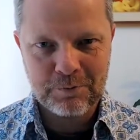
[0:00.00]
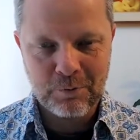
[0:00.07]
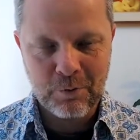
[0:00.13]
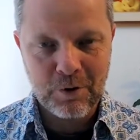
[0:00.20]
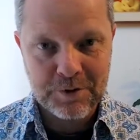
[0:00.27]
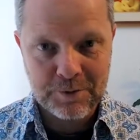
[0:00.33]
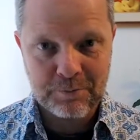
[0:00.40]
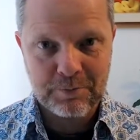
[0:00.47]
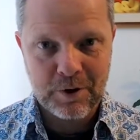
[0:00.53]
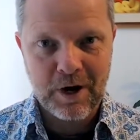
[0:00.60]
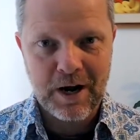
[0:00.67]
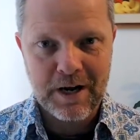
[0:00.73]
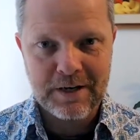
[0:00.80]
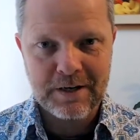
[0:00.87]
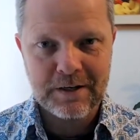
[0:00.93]
what's
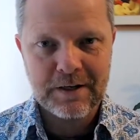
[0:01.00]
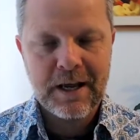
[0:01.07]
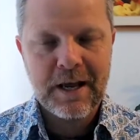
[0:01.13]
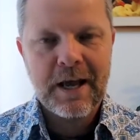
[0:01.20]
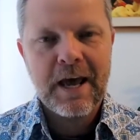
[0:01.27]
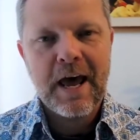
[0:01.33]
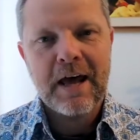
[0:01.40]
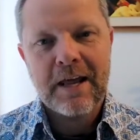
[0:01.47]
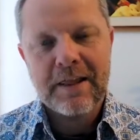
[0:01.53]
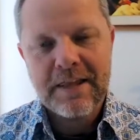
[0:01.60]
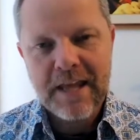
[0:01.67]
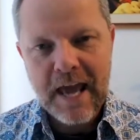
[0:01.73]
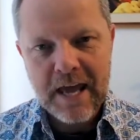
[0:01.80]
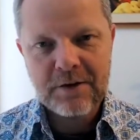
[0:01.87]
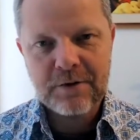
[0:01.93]
behind it. And at
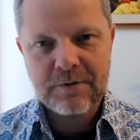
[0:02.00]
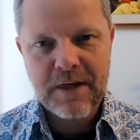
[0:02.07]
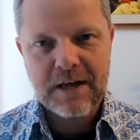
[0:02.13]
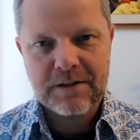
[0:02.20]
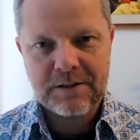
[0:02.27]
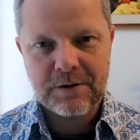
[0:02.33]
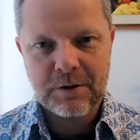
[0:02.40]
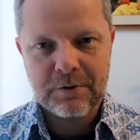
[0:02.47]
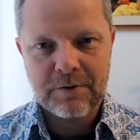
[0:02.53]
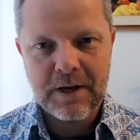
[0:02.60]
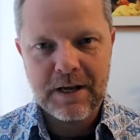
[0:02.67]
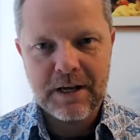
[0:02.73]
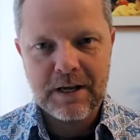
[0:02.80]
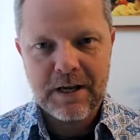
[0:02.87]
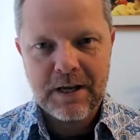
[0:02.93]
the end of that
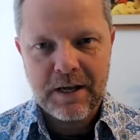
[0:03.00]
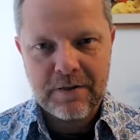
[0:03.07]
survey,